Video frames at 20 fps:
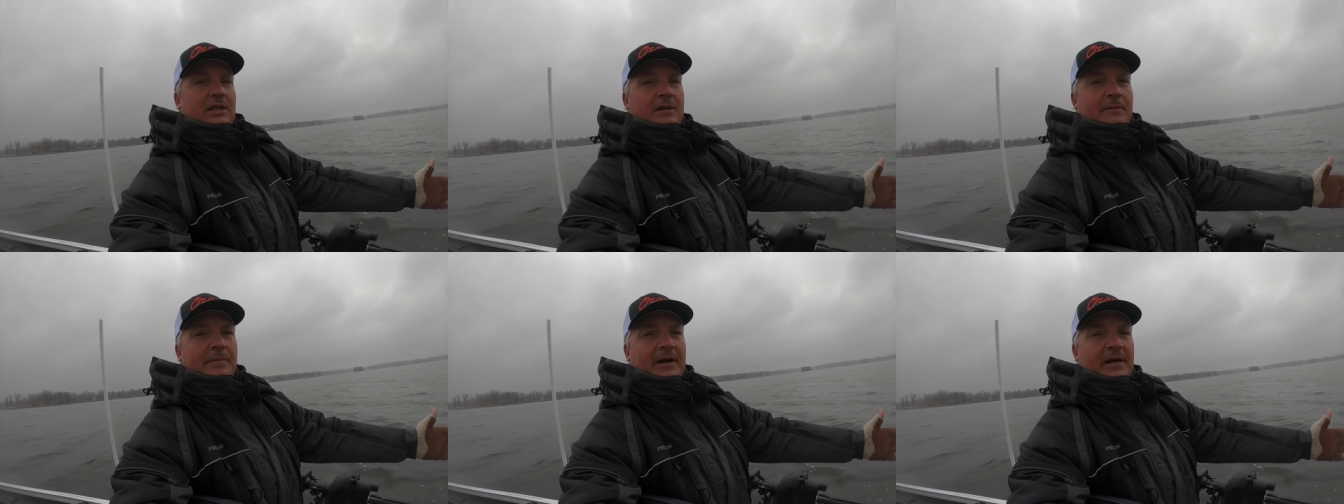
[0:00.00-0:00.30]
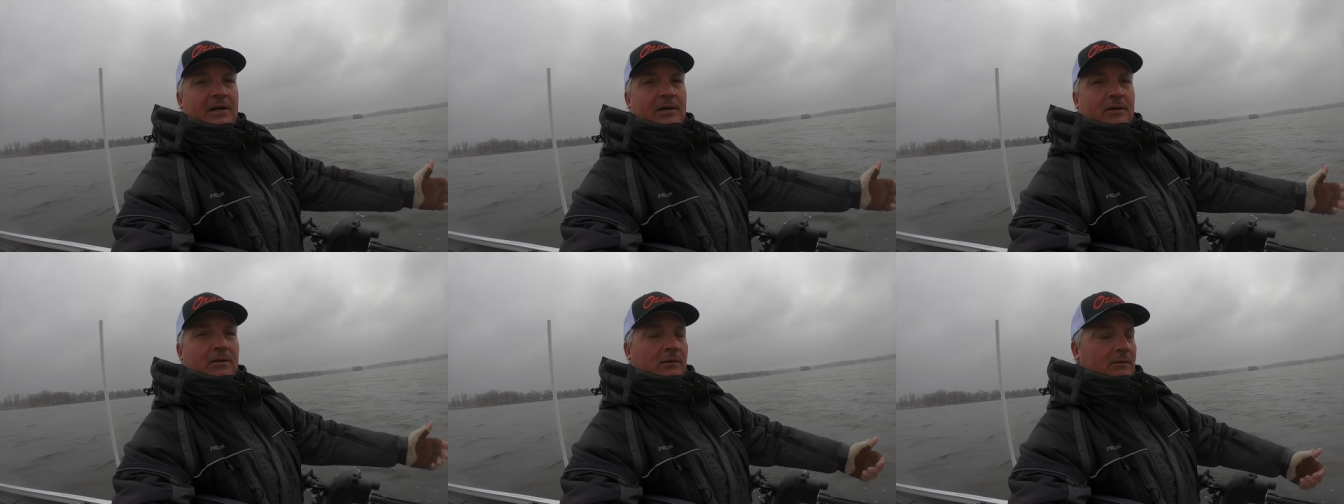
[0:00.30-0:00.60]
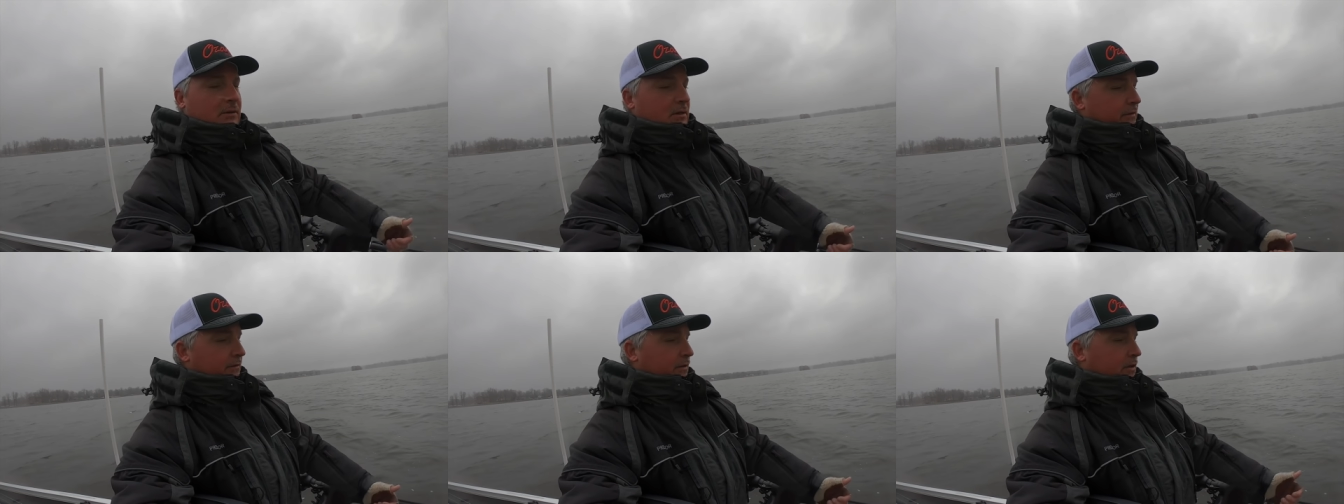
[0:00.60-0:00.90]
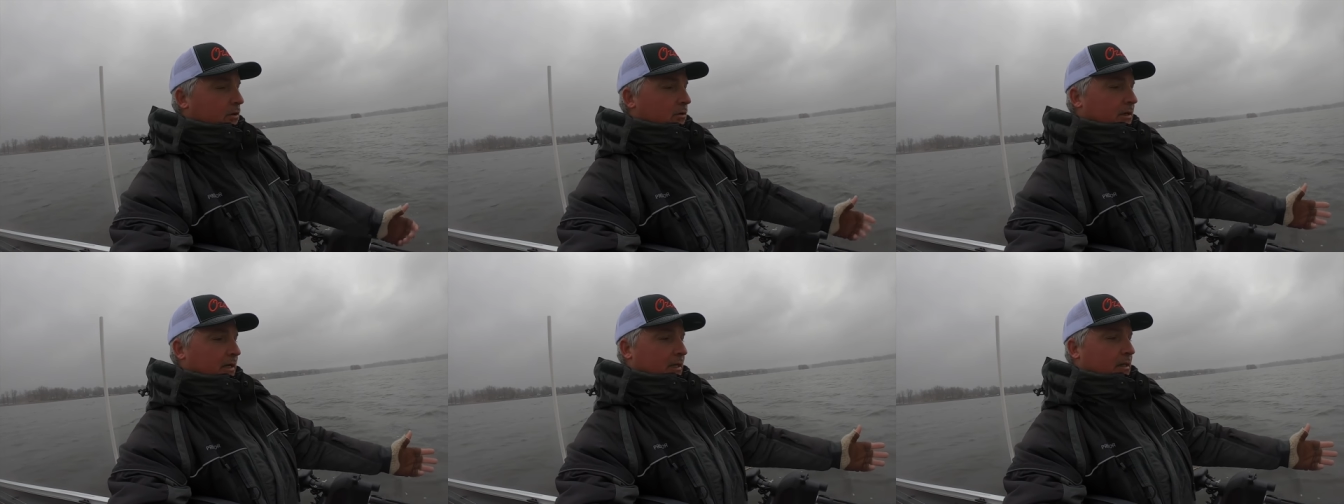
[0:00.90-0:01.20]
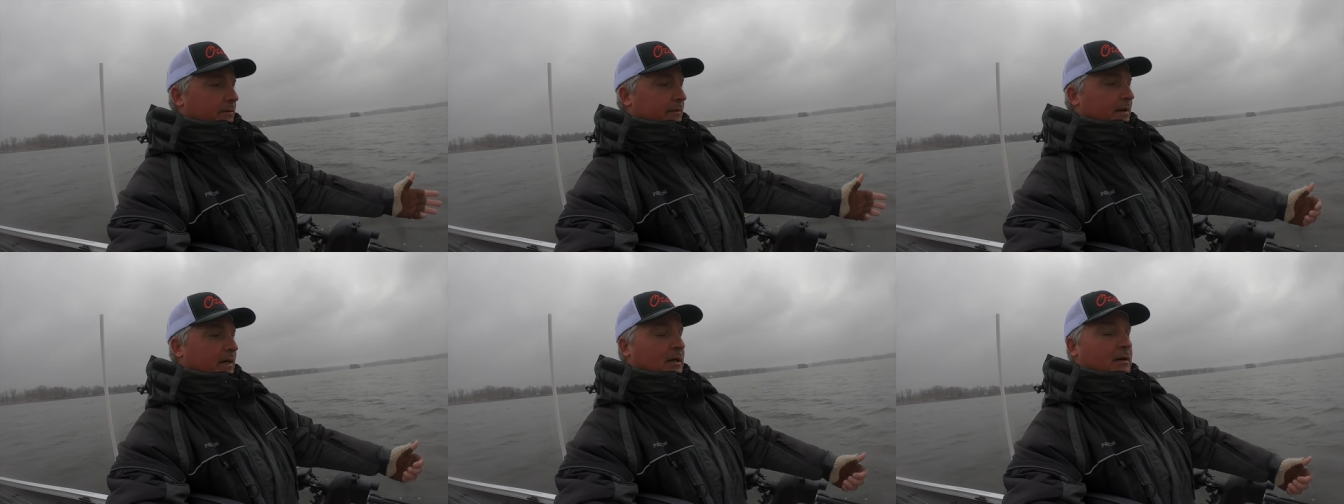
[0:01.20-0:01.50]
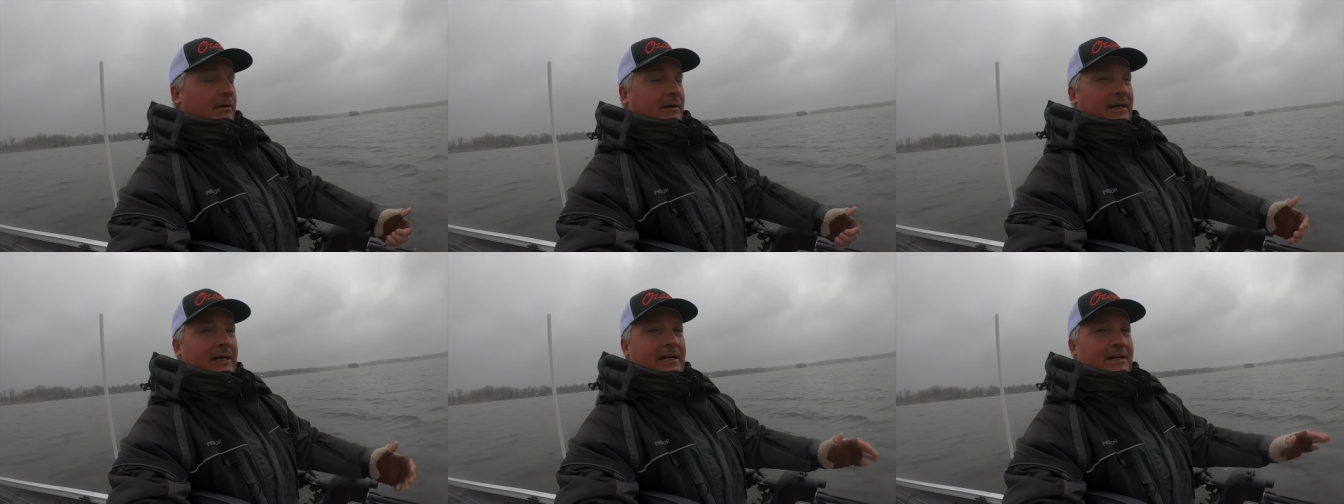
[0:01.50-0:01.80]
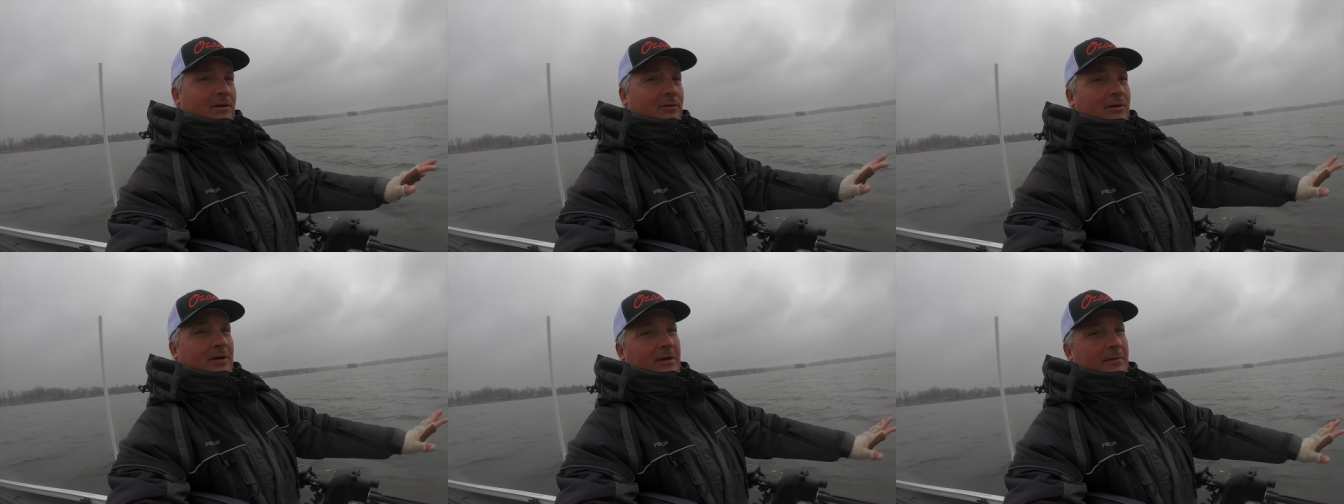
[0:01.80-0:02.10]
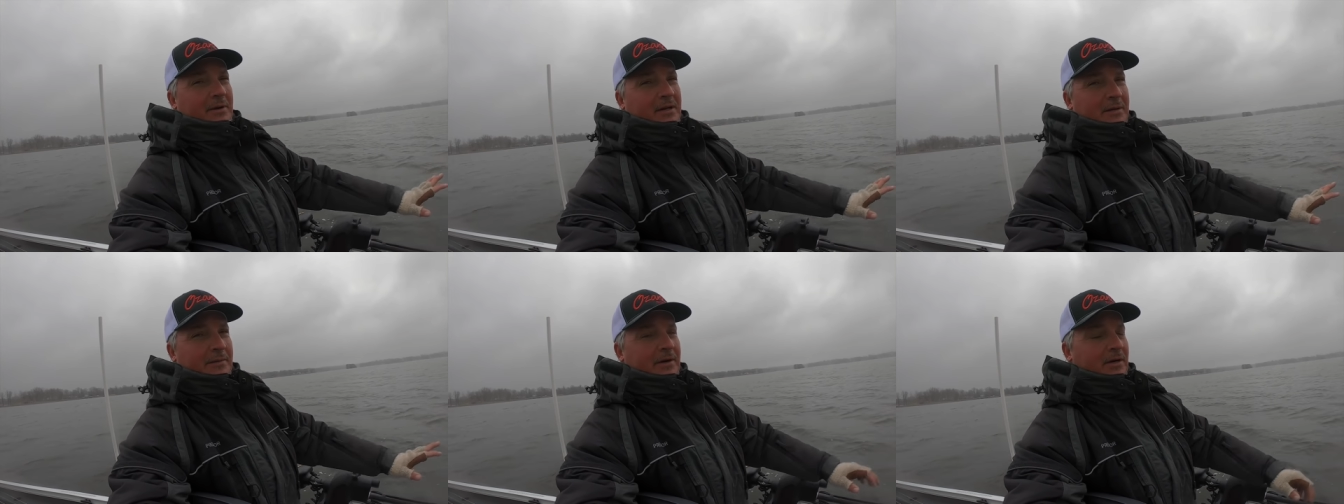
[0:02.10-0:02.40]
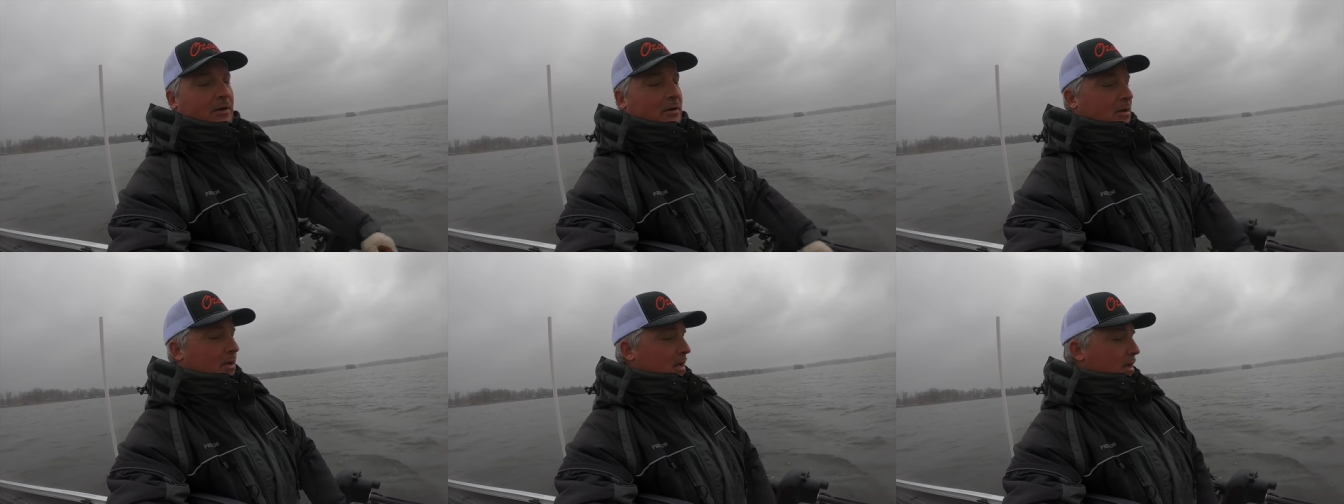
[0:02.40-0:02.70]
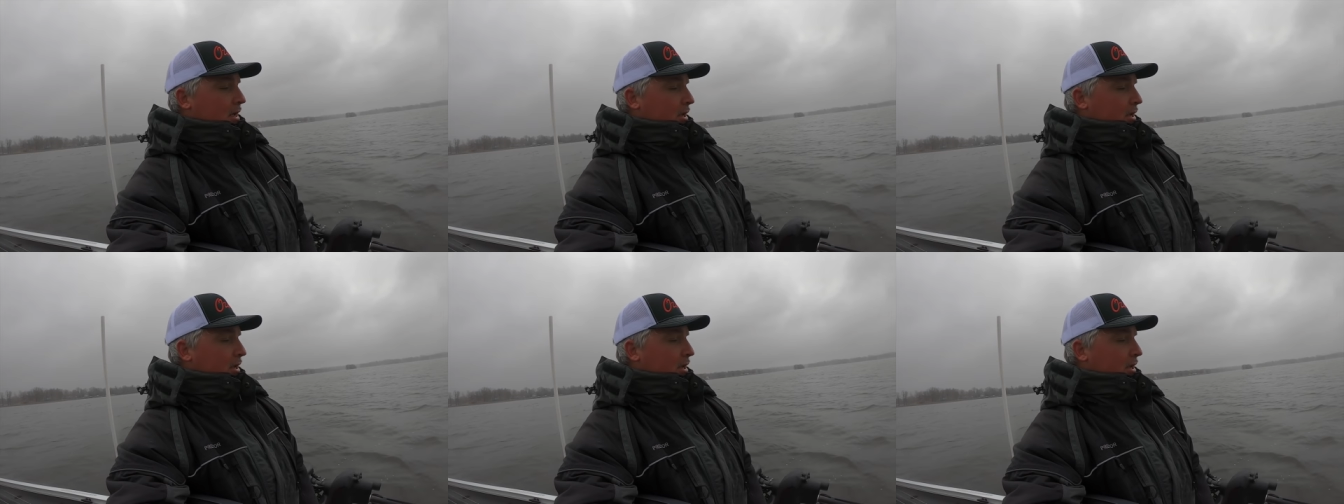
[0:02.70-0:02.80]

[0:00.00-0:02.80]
the barrel, if you don't like the barrel, again, I don't recommend the barrel.